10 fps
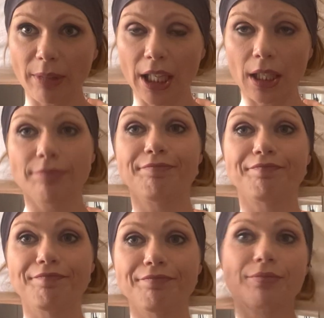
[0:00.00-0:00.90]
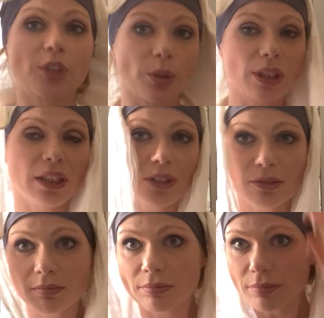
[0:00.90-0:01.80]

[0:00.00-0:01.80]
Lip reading: my head. Totally even.